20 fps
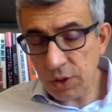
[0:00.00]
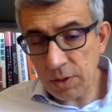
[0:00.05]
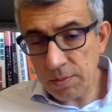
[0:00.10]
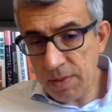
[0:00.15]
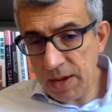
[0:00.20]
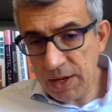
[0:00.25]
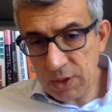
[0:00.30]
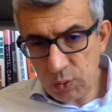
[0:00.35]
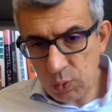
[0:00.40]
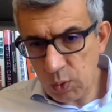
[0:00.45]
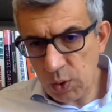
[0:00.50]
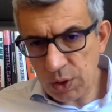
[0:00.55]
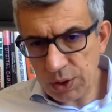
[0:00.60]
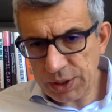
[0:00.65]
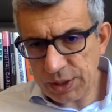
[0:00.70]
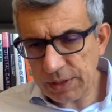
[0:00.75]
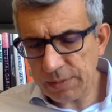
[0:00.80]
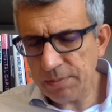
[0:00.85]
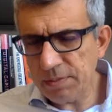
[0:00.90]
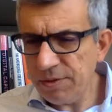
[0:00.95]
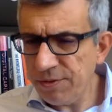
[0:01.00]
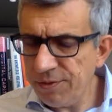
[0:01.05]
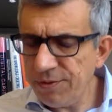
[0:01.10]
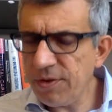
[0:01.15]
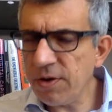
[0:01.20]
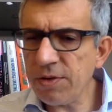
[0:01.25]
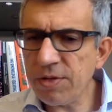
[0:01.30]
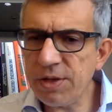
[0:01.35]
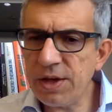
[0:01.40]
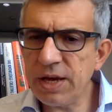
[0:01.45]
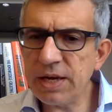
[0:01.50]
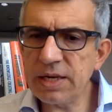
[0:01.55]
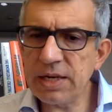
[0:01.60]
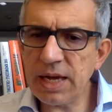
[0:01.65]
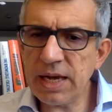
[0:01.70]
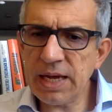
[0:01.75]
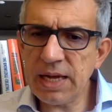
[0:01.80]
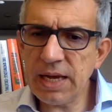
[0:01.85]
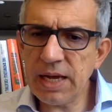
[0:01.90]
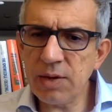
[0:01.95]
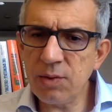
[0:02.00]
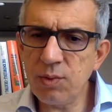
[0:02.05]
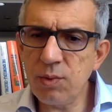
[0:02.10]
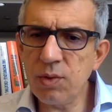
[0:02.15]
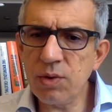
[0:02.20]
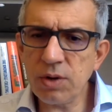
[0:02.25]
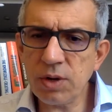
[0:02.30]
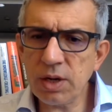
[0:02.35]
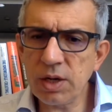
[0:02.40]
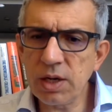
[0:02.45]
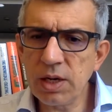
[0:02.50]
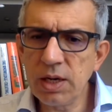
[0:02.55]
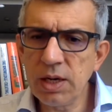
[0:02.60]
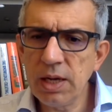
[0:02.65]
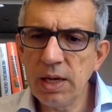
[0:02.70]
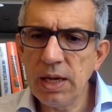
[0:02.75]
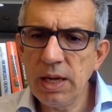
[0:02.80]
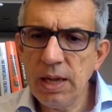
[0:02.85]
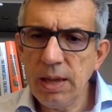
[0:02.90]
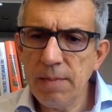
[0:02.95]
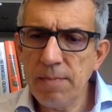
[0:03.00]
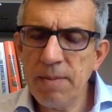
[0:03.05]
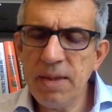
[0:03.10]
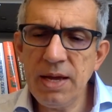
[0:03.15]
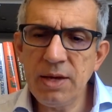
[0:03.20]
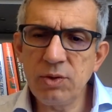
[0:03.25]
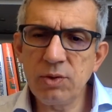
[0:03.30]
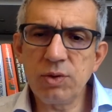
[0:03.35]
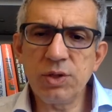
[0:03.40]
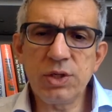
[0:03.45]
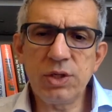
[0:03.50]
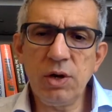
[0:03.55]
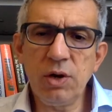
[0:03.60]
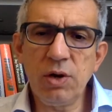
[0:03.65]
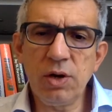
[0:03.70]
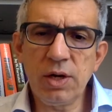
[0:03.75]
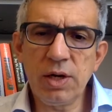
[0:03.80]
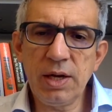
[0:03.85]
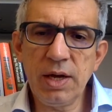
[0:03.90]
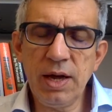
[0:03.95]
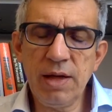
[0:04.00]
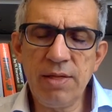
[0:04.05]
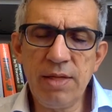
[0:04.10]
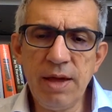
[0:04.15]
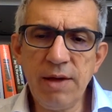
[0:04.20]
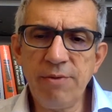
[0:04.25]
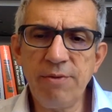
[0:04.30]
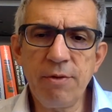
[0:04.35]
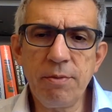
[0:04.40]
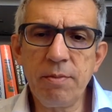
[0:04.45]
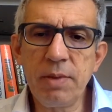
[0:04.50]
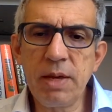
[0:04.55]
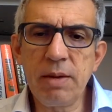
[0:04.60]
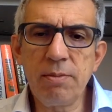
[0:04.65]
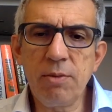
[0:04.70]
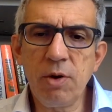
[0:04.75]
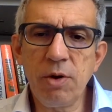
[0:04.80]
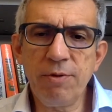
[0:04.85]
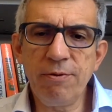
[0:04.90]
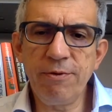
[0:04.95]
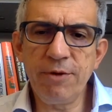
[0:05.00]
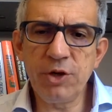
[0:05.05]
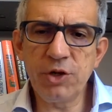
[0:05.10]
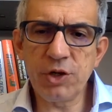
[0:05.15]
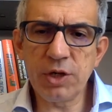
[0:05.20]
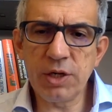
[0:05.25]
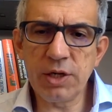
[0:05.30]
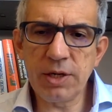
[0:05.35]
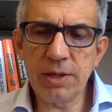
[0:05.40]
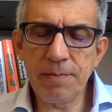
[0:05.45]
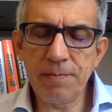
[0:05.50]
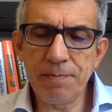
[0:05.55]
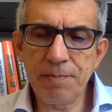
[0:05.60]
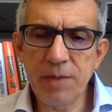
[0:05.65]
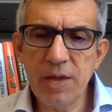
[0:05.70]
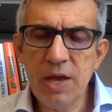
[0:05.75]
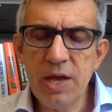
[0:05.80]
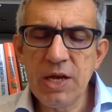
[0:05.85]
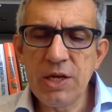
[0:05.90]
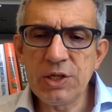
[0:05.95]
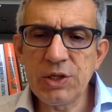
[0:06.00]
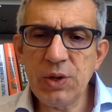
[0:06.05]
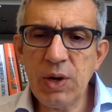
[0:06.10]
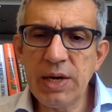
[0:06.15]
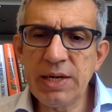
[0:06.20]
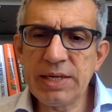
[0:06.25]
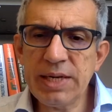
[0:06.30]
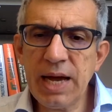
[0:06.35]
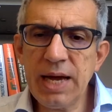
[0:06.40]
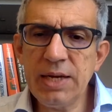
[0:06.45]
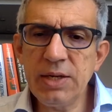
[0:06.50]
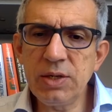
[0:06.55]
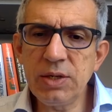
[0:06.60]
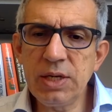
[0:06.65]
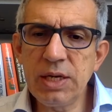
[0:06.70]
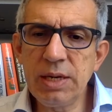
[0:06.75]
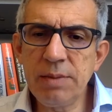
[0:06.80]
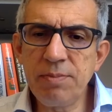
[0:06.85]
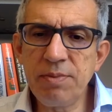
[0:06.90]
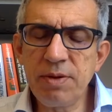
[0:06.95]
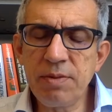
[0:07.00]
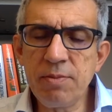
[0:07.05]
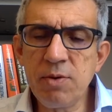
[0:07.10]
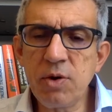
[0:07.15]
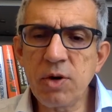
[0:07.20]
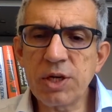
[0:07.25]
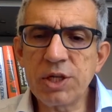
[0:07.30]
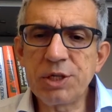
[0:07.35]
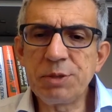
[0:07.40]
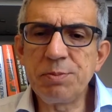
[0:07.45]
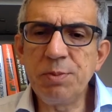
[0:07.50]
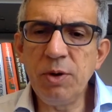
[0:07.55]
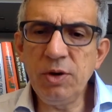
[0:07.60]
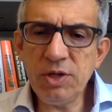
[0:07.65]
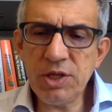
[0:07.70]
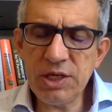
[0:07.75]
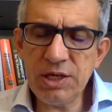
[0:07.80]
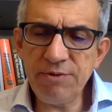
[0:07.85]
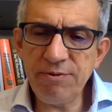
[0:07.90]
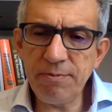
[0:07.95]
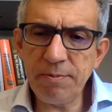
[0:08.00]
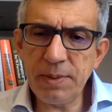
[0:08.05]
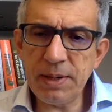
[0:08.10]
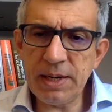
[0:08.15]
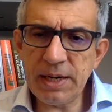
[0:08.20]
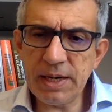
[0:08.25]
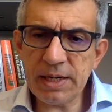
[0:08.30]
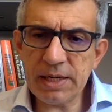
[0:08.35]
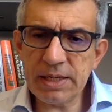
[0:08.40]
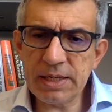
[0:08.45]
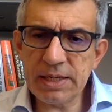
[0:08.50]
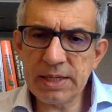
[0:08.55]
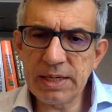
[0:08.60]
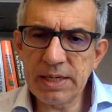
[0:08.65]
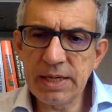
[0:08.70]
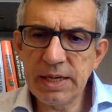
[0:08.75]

make to order. Before that, I can work make to stock and therefore being more efficient. So I try to keep the more responsive part